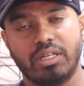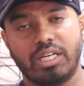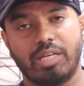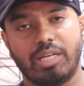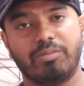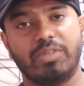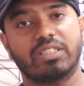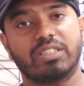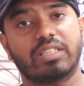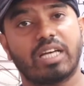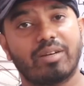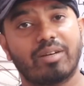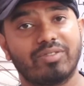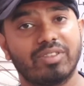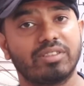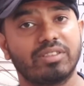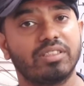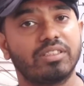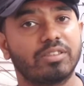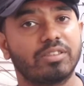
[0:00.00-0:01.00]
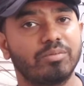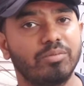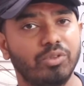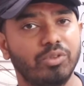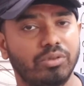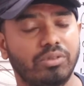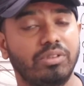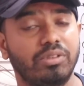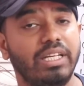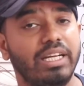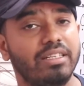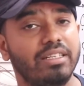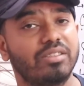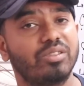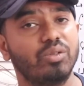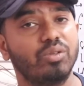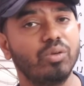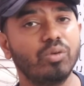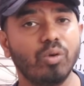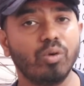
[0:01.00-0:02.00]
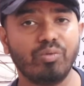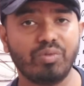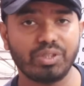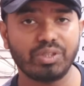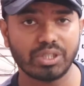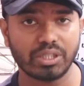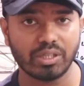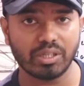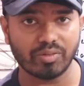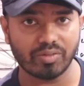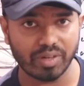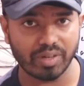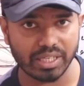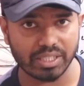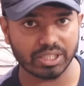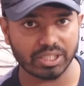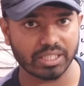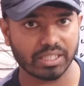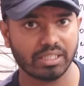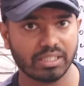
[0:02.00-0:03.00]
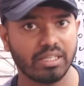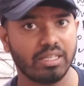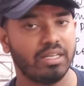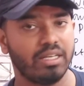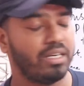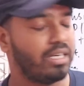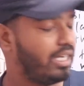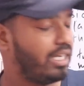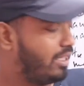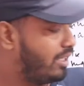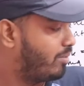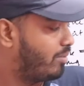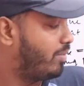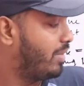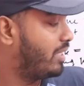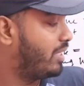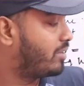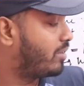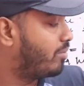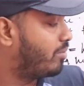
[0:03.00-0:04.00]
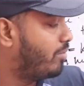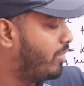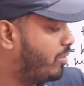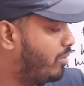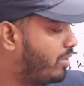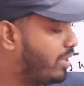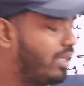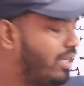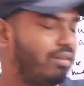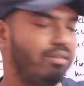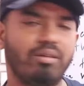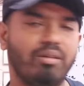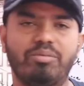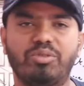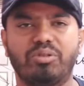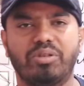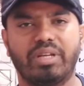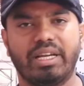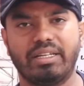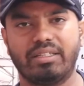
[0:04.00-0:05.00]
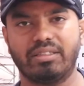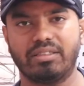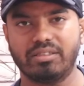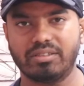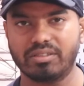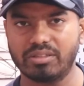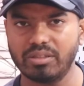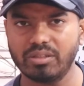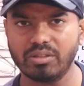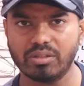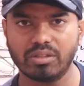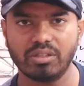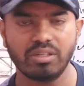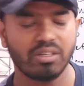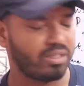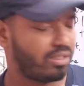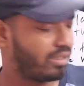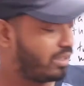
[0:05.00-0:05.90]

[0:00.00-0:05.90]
If the surface is smooth, there is no coefficient of friction, in the place of mu k you have to write 0.